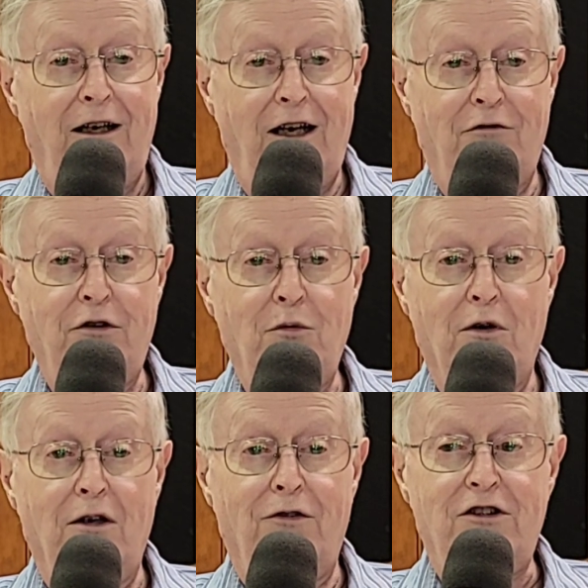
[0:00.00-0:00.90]
Every
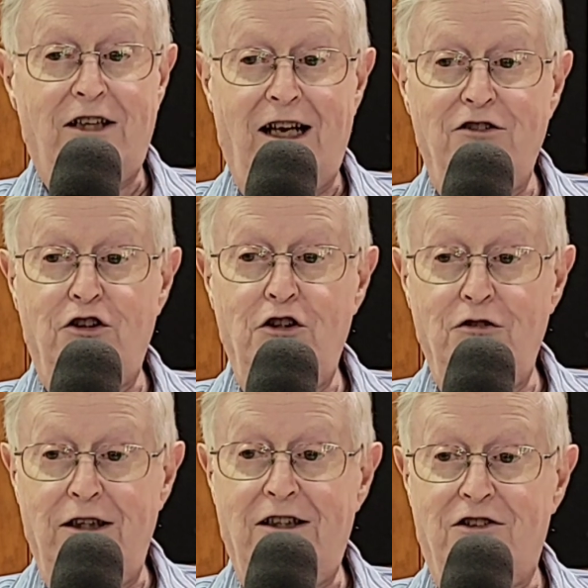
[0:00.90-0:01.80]
one of us has a
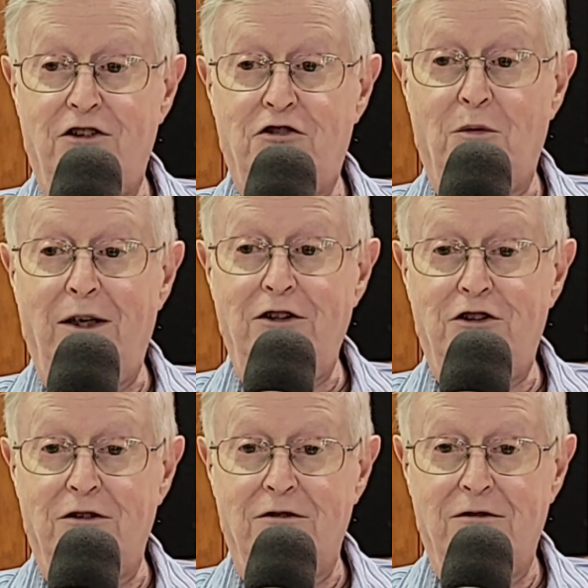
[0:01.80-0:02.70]
unique
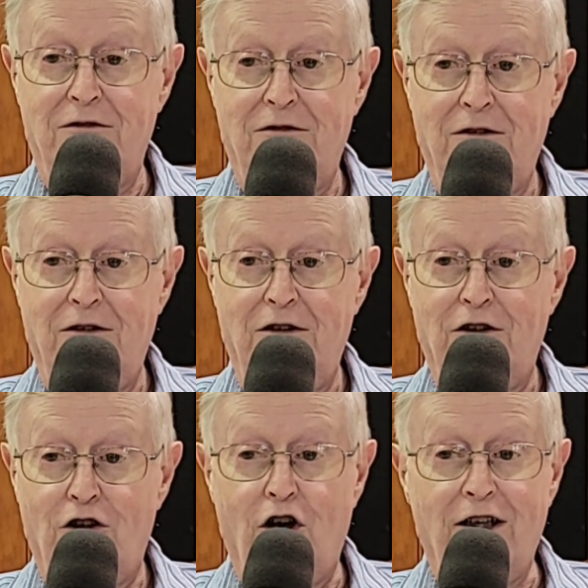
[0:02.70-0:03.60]
situation.
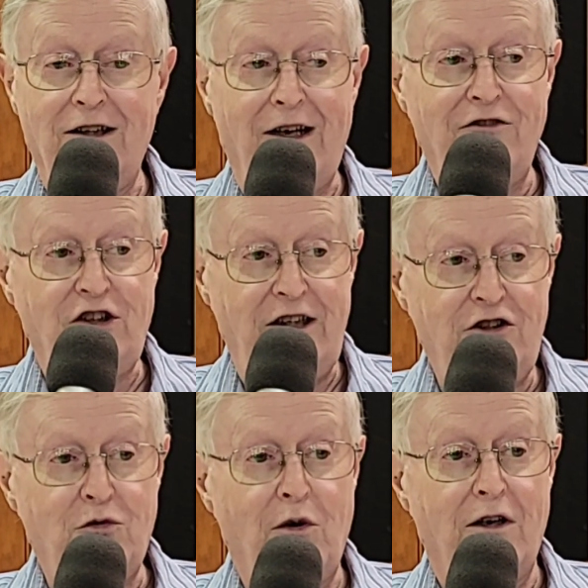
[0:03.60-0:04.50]
God loves
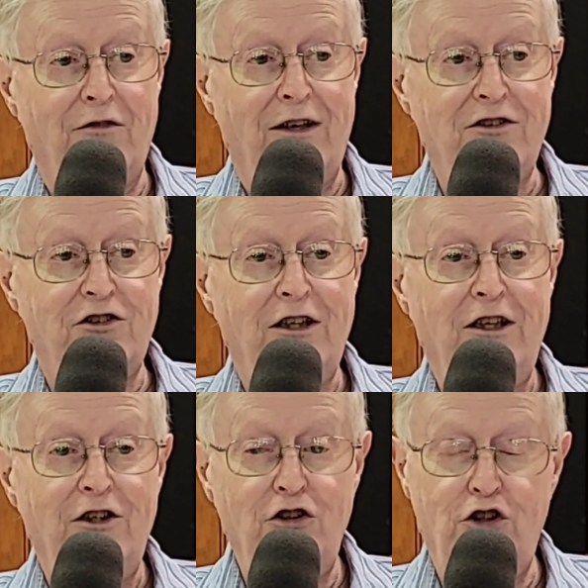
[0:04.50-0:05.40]
each one of us
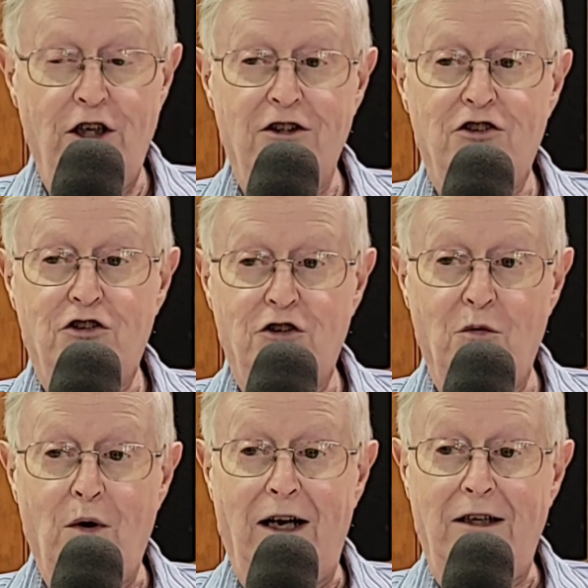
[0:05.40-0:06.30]
just the
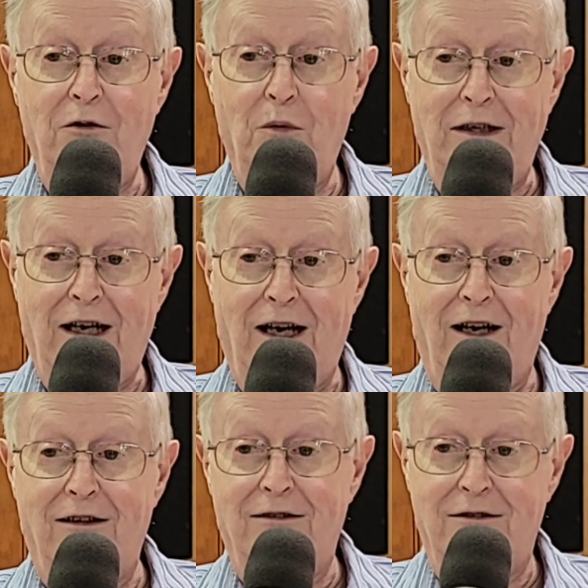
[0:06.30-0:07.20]
way we
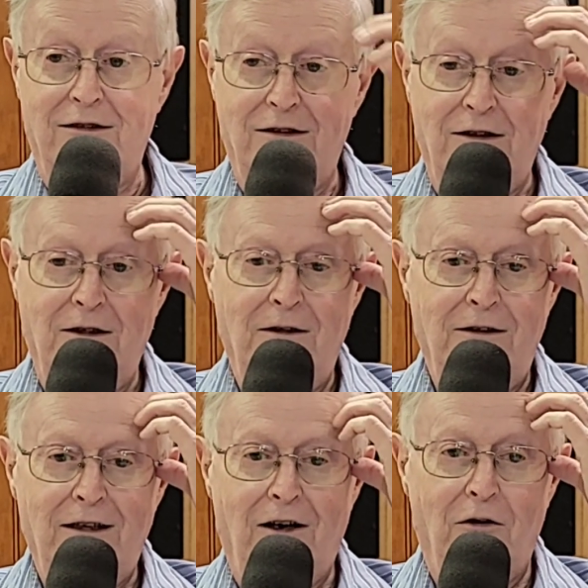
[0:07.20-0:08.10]
are.
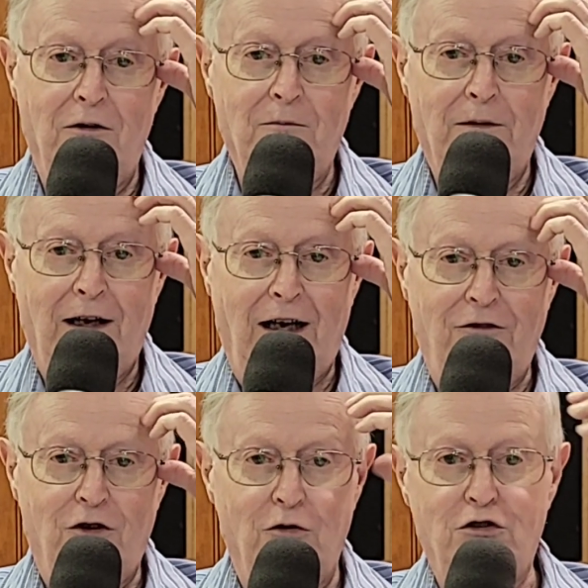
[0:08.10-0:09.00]
Now,
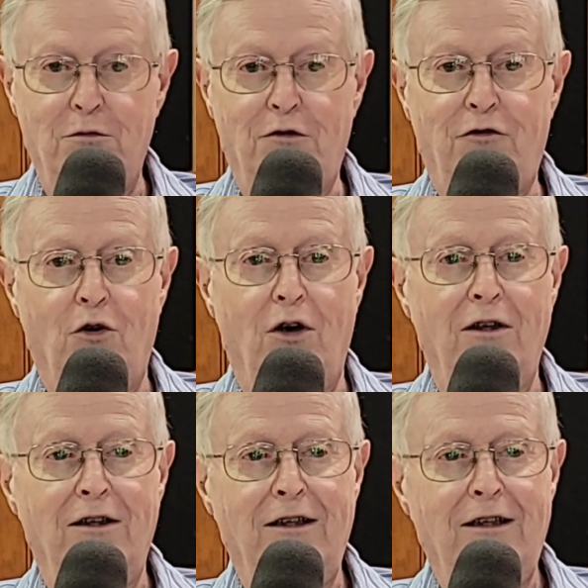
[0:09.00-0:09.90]
I've told you
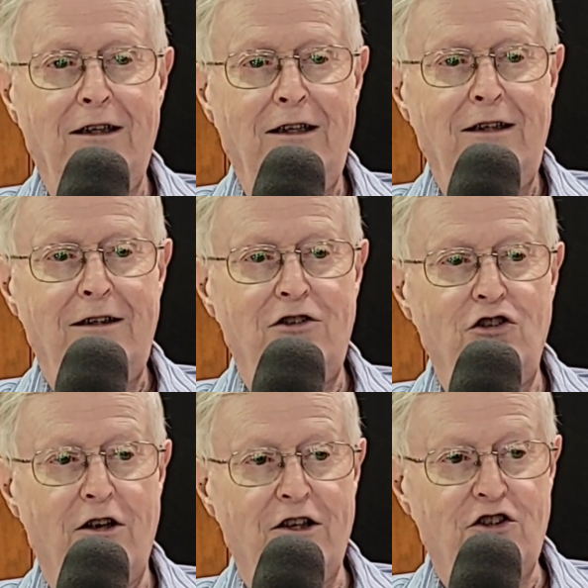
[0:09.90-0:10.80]
before, there's
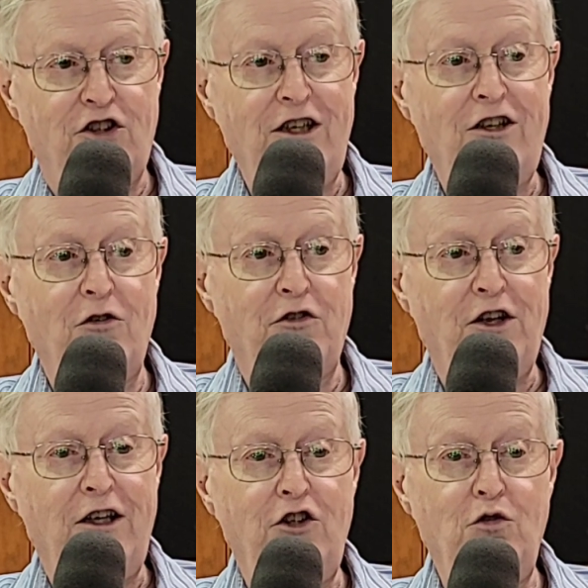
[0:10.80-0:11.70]
not a single
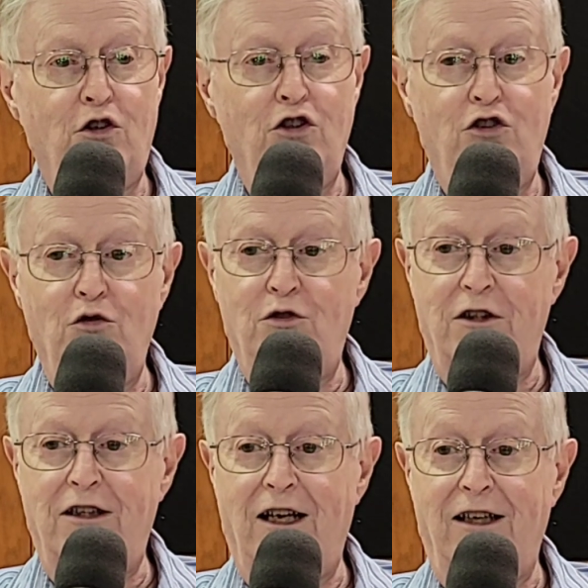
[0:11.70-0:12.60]
thing you could do
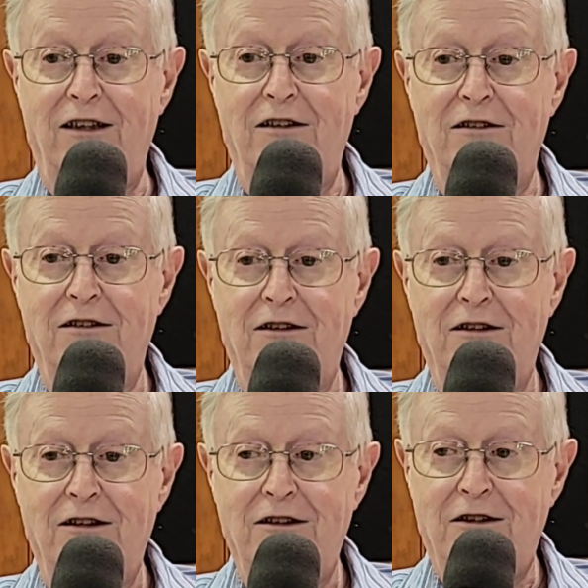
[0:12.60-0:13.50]
today
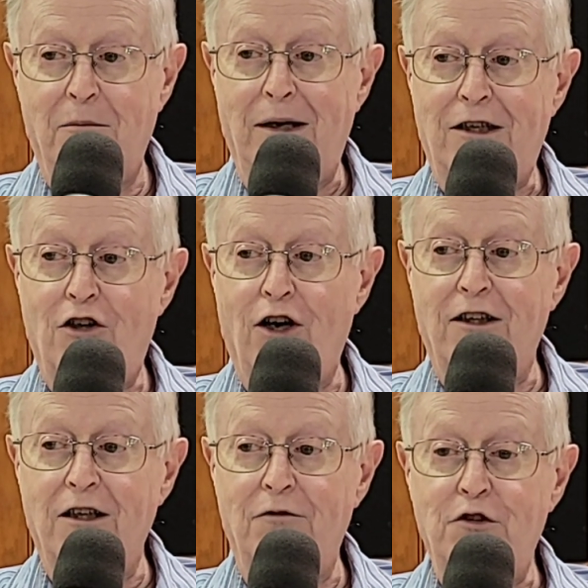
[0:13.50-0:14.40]
to make God
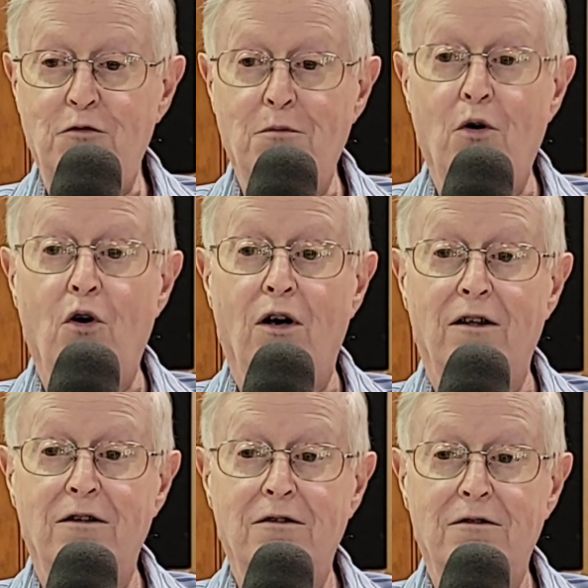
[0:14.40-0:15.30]
love you more